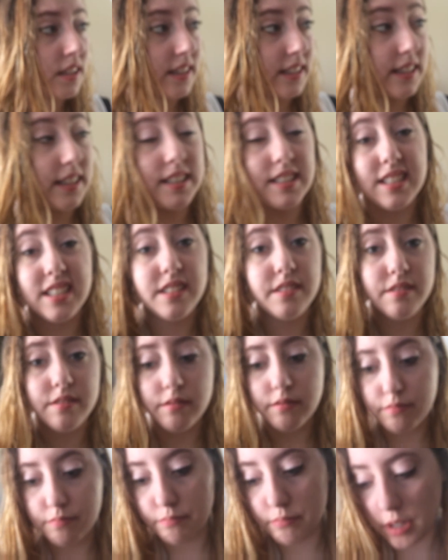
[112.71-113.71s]
I think that's it.
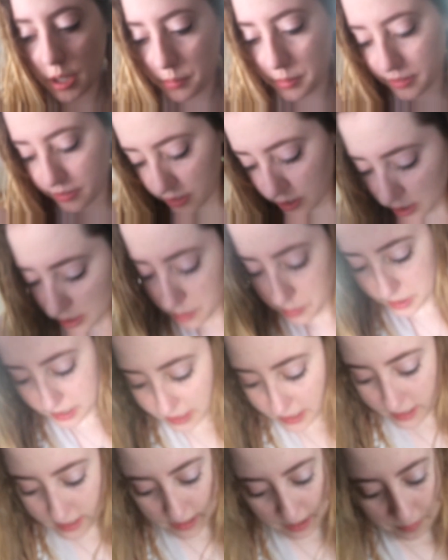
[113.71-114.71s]
probably for the day. What
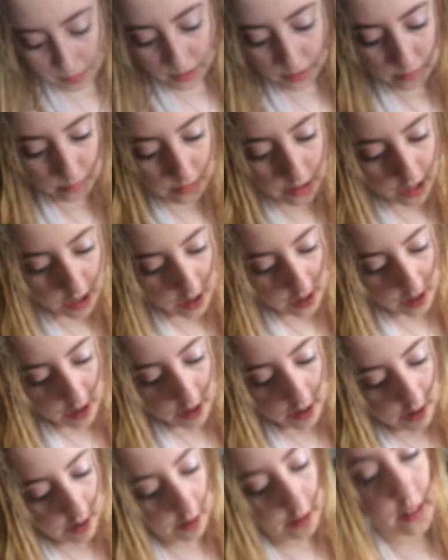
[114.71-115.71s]
did I step on?
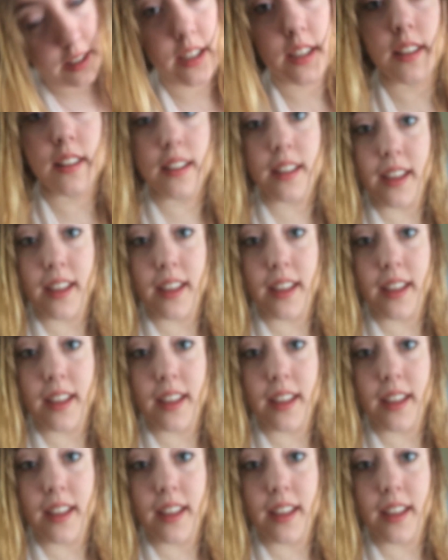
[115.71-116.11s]
nothing.